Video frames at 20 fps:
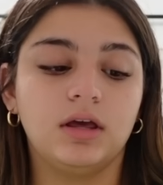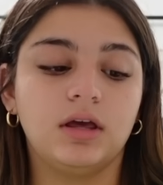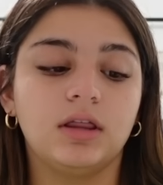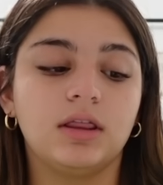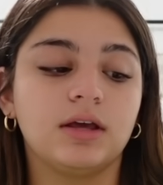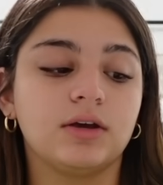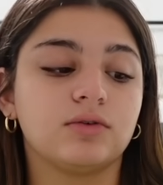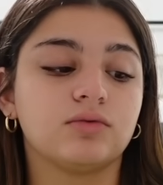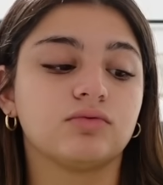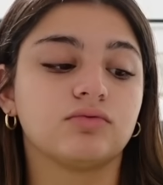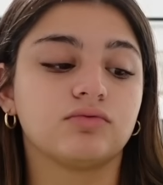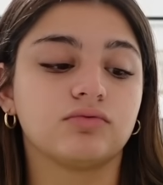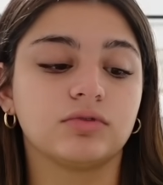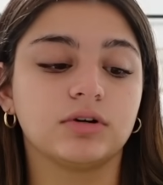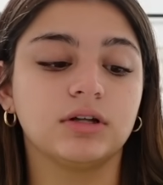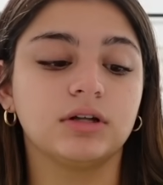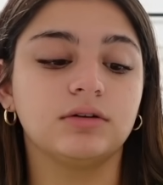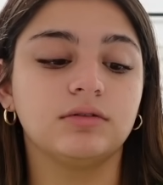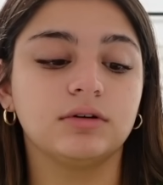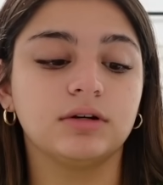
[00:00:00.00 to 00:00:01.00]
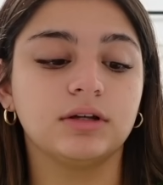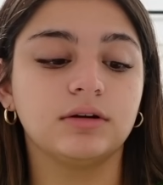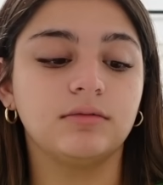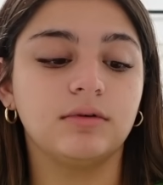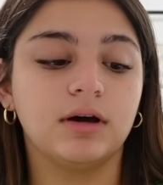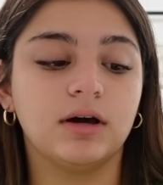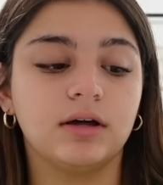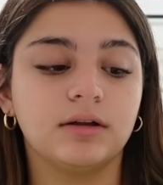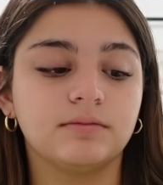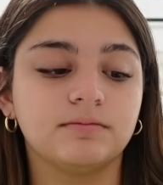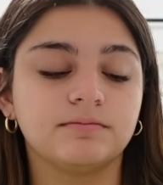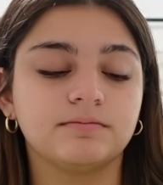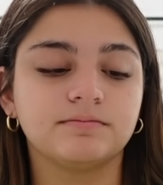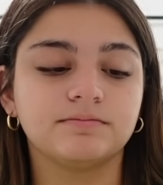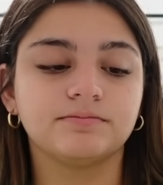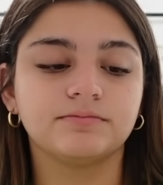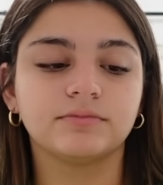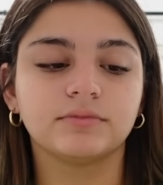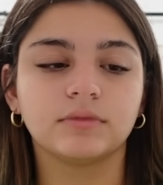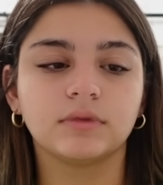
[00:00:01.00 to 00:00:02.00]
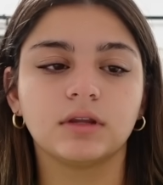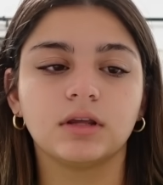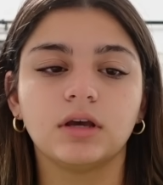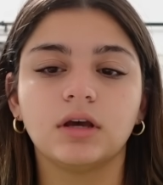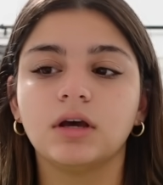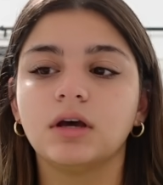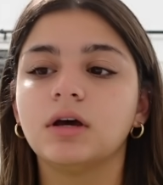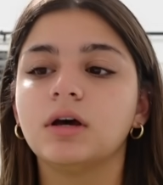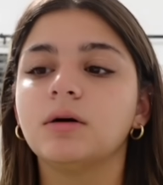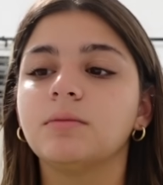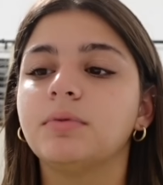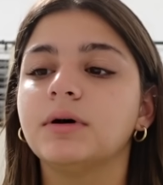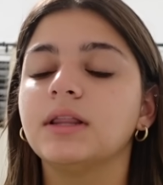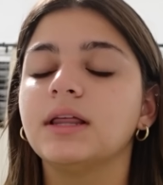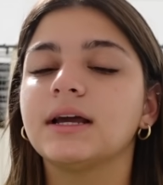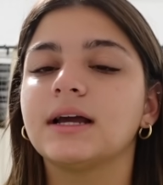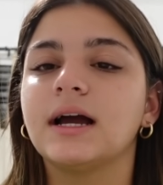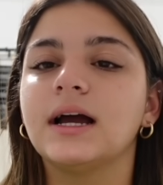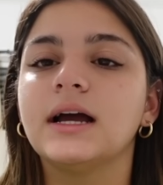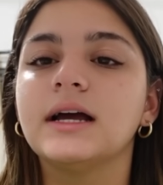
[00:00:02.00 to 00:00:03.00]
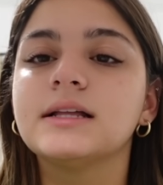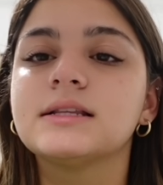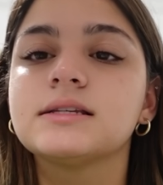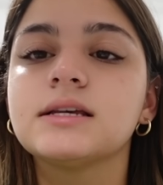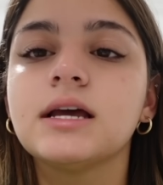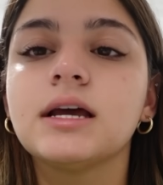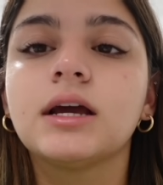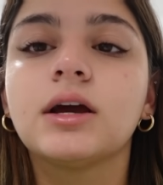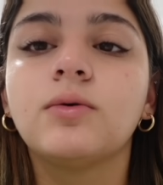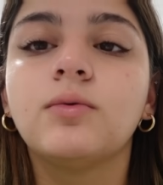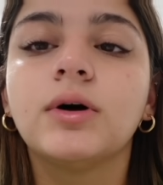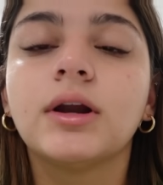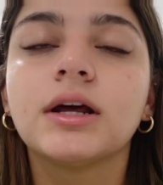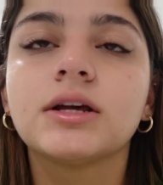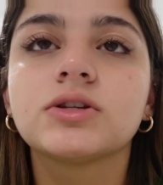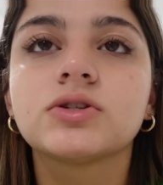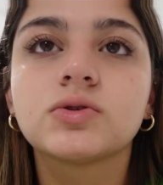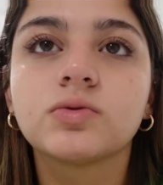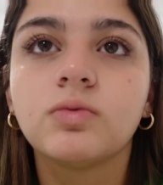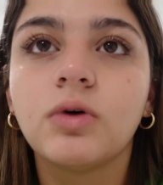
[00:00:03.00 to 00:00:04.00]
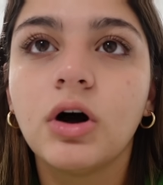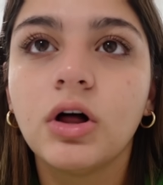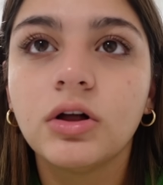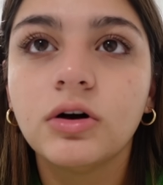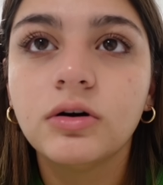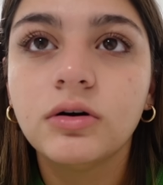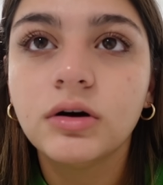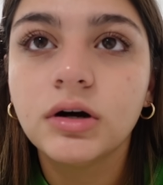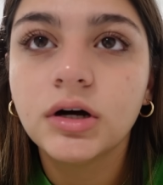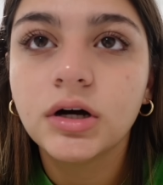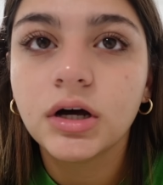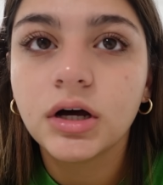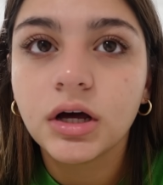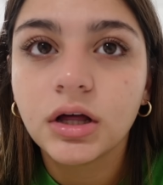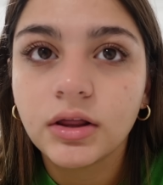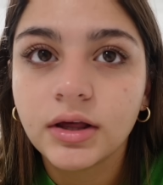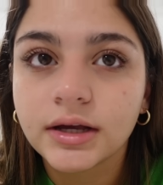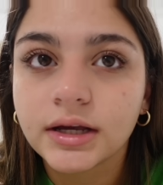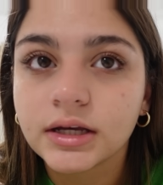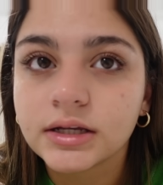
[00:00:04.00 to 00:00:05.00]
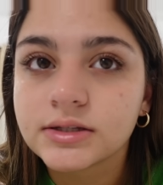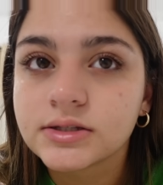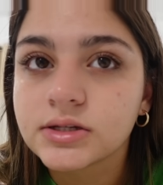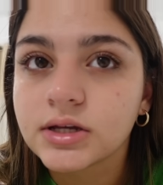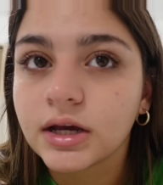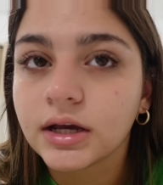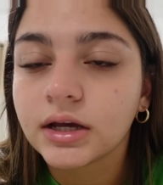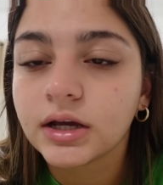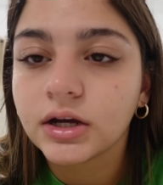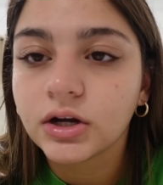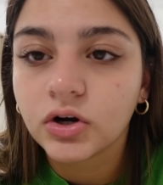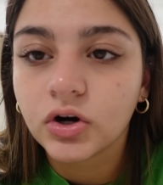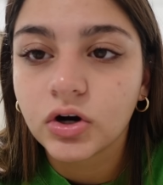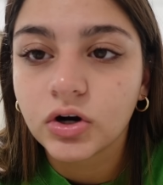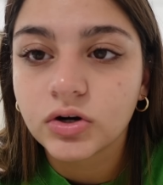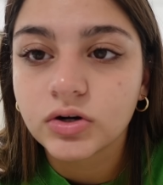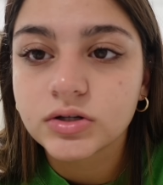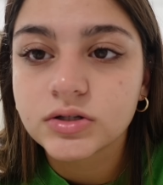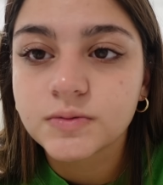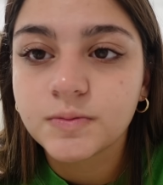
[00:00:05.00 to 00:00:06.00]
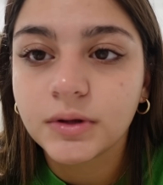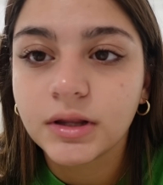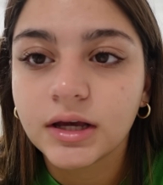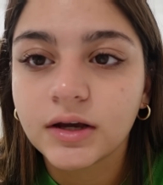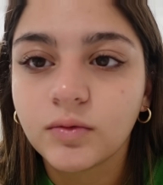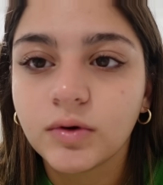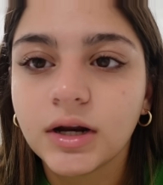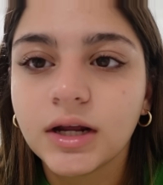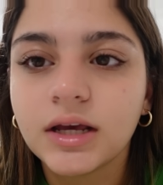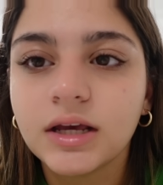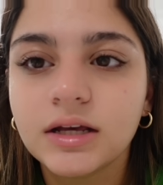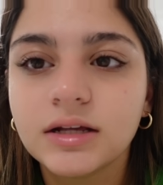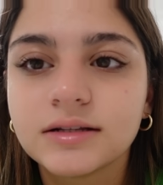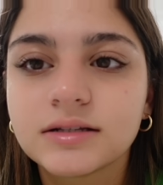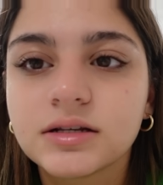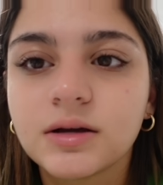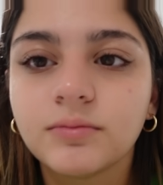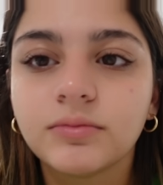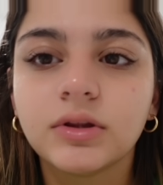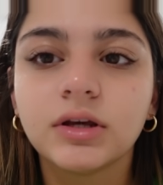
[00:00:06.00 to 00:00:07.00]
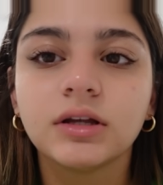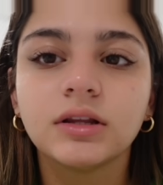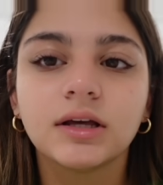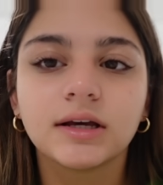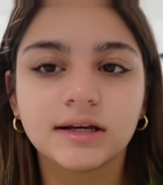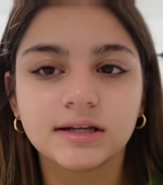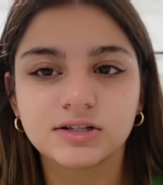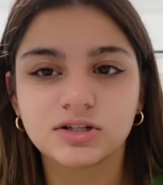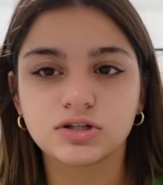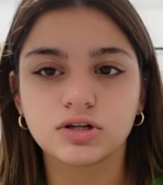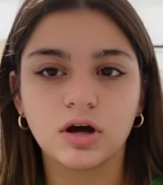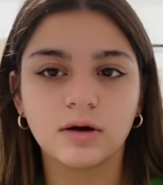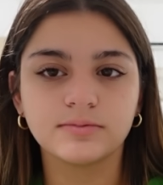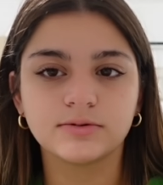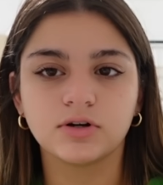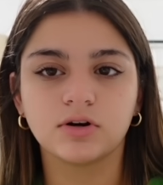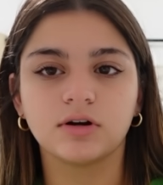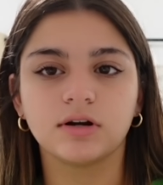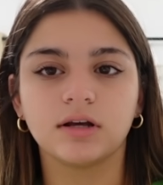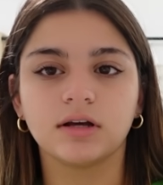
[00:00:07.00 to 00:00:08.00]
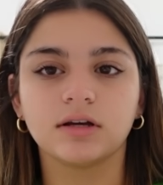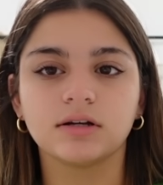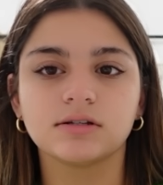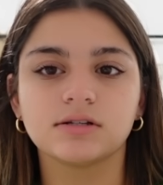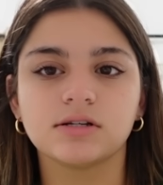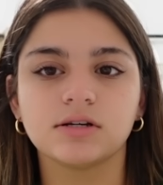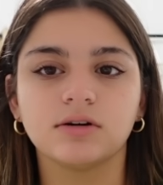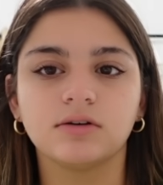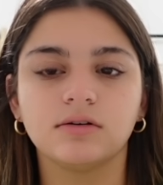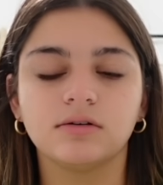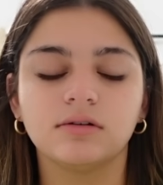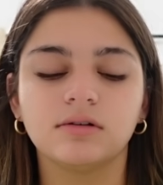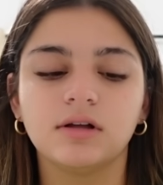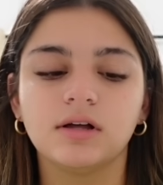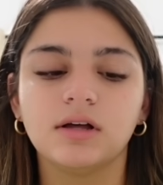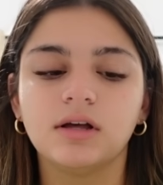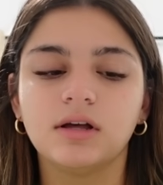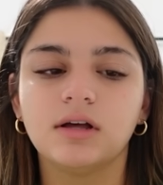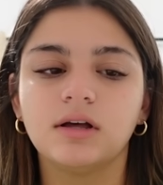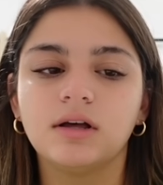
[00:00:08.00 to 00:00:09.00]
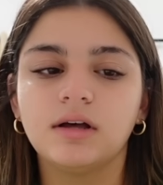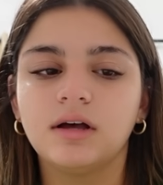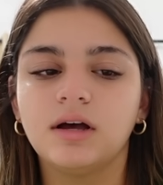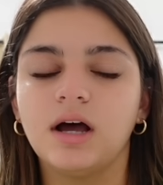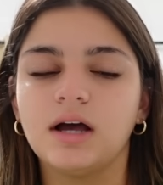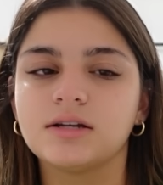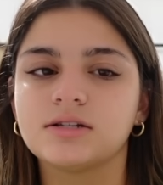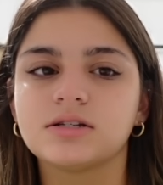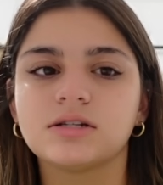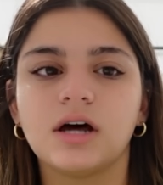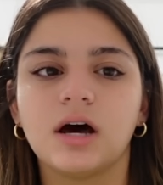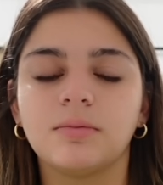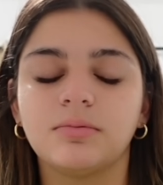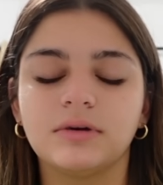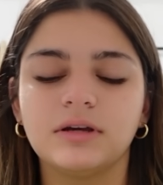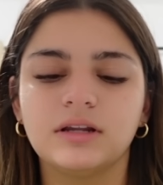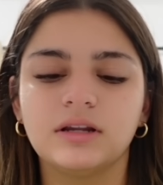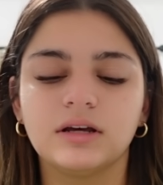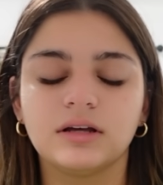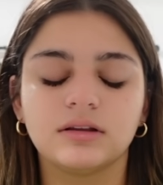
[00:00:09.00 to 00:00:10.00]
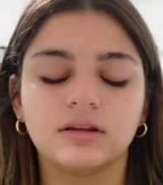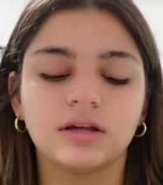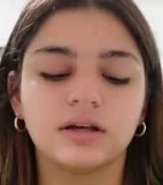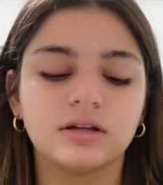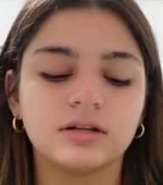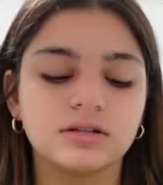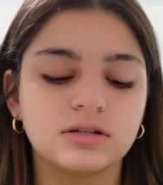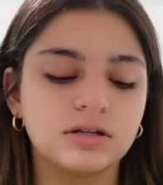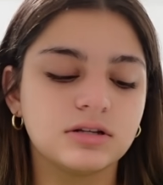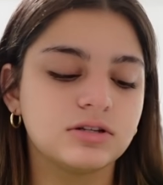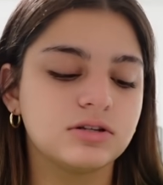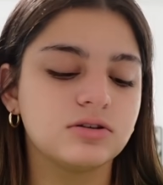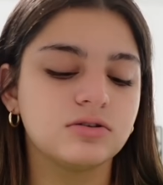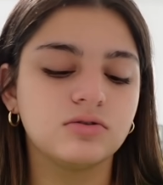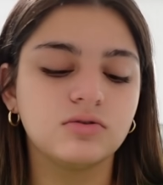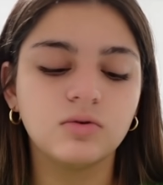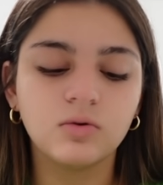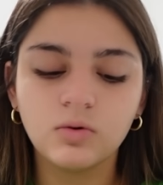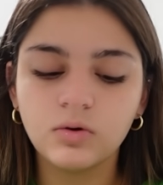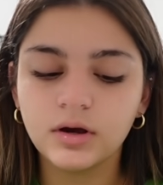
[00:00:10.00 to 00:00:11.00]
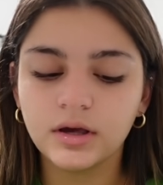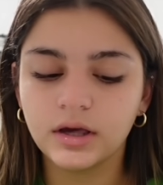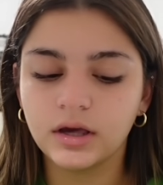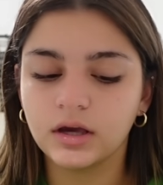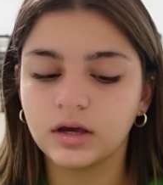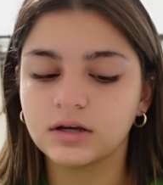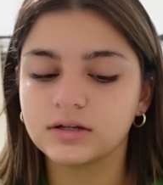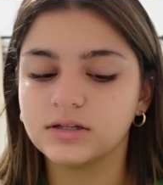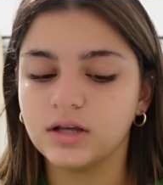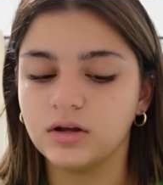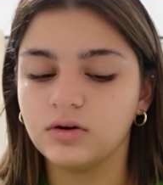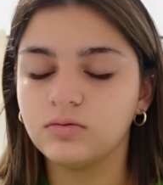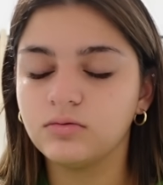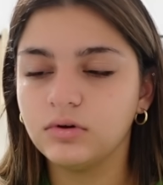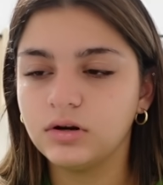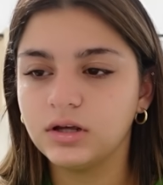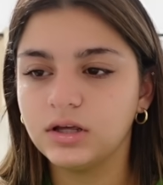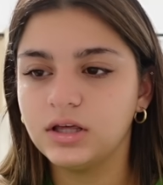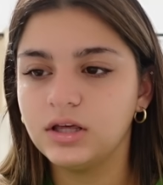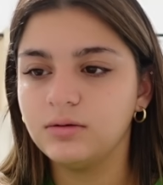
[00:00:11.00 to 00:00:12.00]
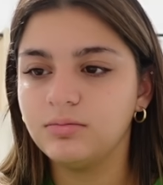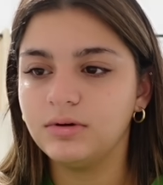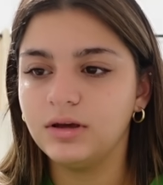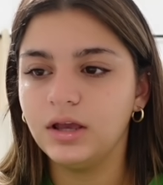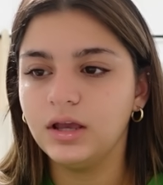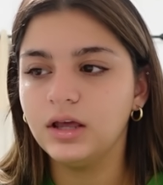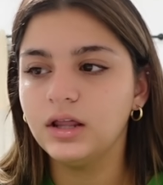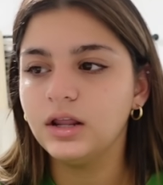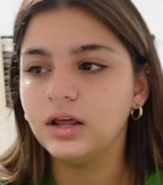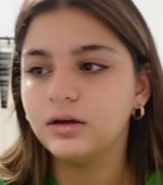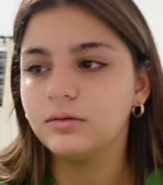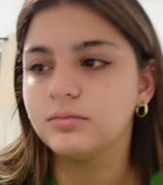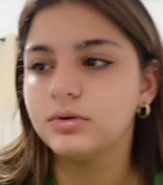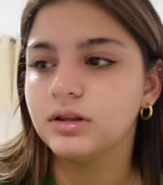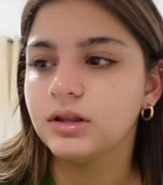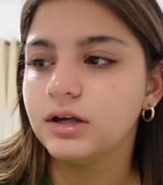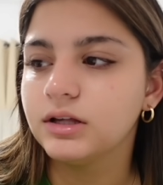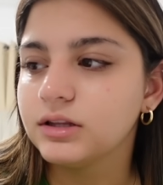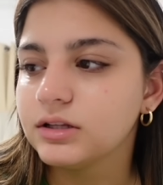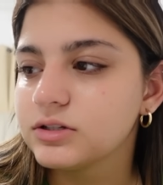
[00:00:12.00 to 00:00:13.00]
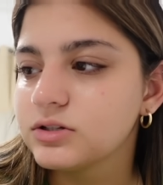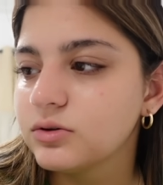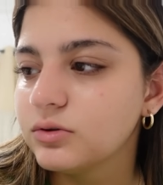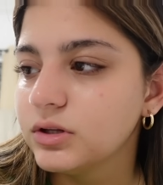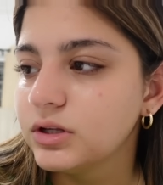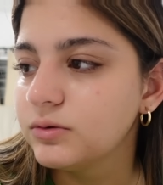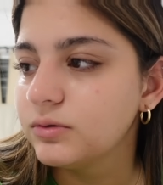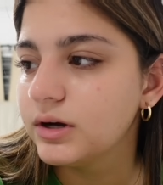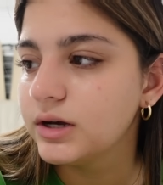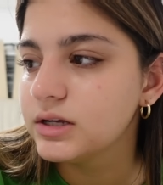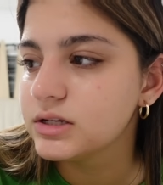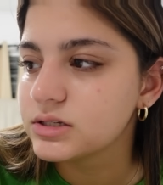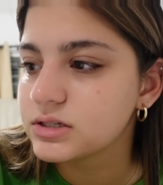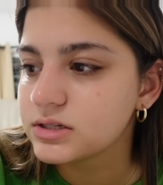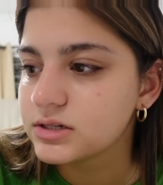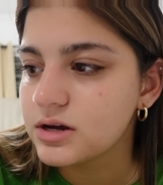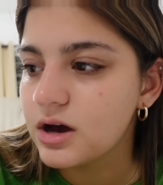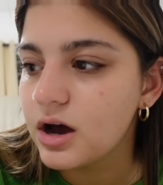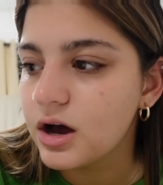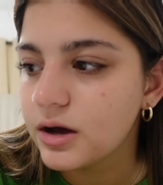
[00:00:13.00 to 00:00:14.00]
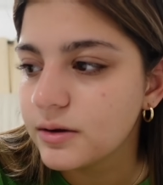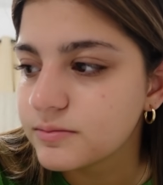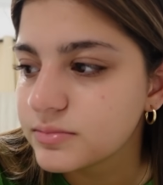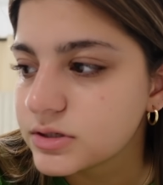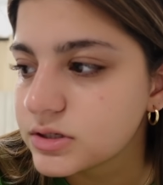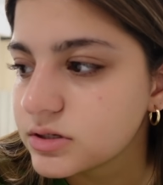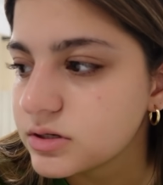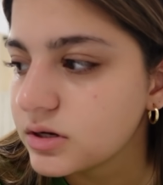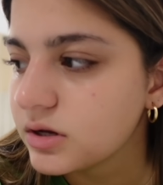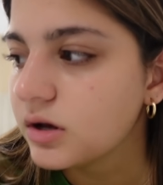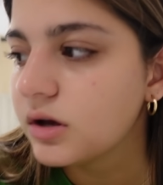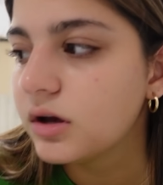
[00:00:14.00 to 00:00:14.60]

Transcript: Like, really, really bad. But, like, it's, like, when I swallow, like, it's, like, it hurts. But, like, when I eat something, like, it stops hurting until I stop eating. Like, it's annoying because I don't want to keep eating, but, like, that's the only way it stops.